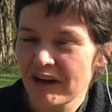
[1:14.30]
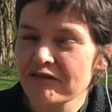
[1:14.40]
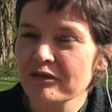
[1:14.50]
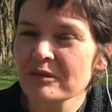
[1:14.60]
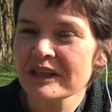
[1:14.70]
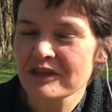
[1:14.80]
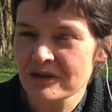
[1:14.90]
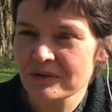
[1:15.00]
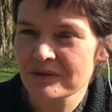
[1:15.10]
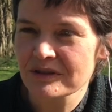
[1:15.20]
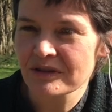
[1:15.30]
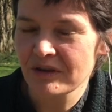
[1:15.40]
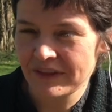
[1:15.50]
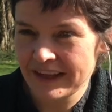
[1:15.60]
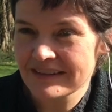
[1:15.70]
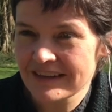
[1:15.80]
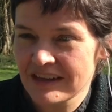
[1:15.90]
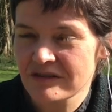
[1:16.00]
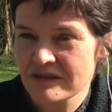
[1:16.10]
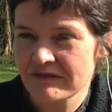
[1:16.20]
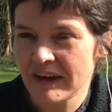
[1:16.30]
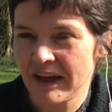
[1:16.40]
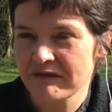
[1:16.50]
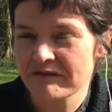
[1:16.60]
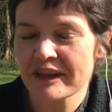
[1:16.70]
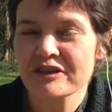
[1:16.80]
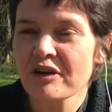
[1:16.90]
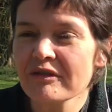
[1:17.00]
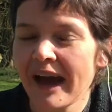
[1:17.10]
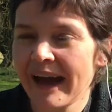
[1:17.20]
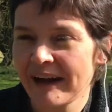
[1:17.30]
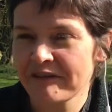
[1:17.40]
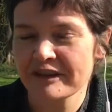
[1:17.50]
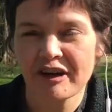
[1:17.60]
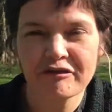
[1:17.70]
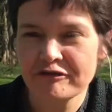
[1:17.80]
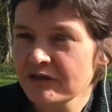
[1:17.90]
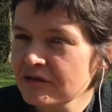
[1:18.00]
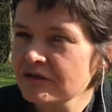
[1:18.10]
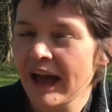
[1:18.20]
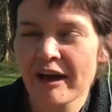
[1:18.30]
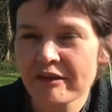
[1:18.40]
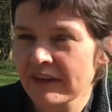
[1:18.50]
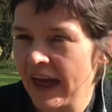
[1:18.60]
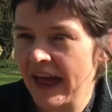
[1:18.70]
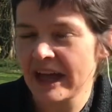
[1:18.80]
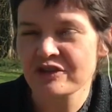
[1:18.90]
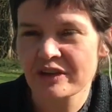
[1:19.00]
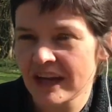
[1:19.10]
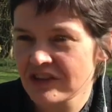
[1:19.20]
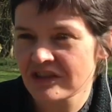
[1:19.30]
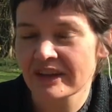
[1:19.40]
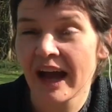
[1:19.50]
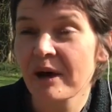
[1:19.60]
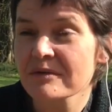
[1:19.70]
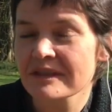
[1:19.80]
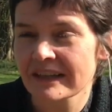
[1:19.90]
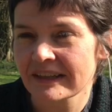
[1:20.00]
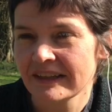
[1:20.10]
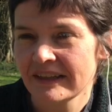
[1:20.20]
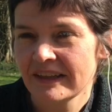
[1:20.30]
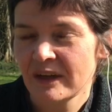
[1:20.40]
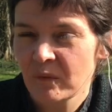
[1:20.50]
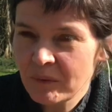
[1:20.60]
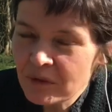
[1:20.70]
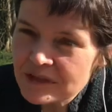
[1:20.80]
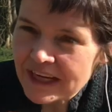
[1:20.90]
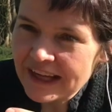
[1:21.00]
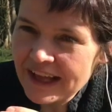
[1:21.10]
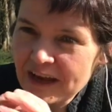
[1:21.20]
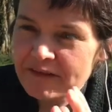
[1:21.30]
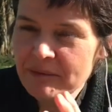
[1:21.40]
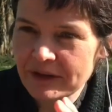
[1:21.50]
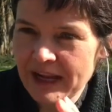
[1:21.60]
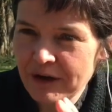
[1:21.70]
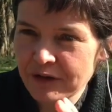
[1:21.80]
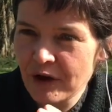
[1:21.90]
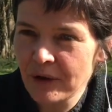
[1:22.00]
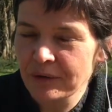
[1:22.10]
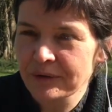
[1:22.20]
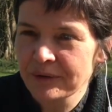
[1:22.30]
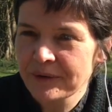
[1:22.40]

are falling short on the essentials of life. They don't have enough food, healthcare, education, housing. We want to get everybody out of the hole.